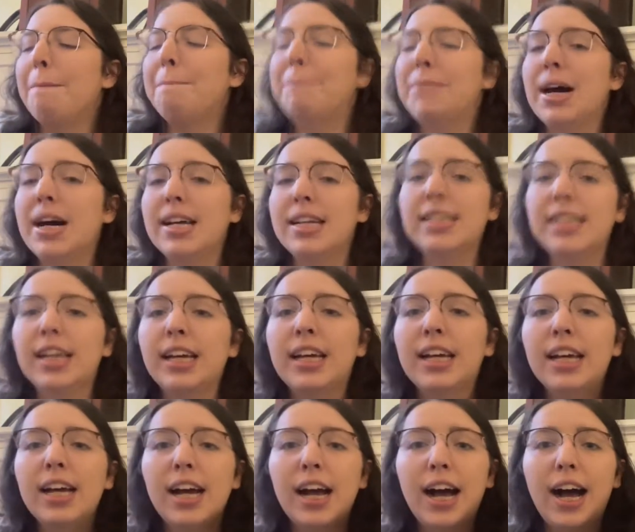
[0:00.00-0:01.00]
But
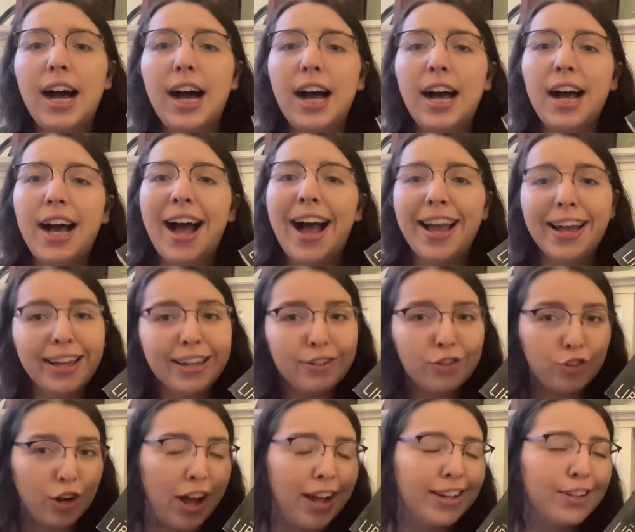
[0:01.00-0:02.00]
I
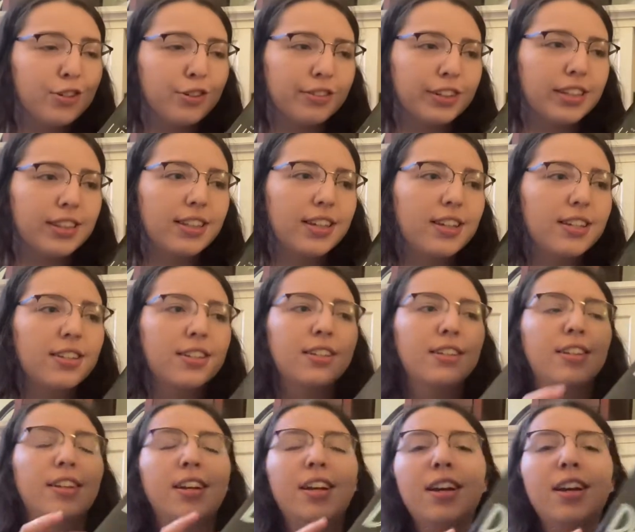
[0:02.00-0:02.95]
tried to read this.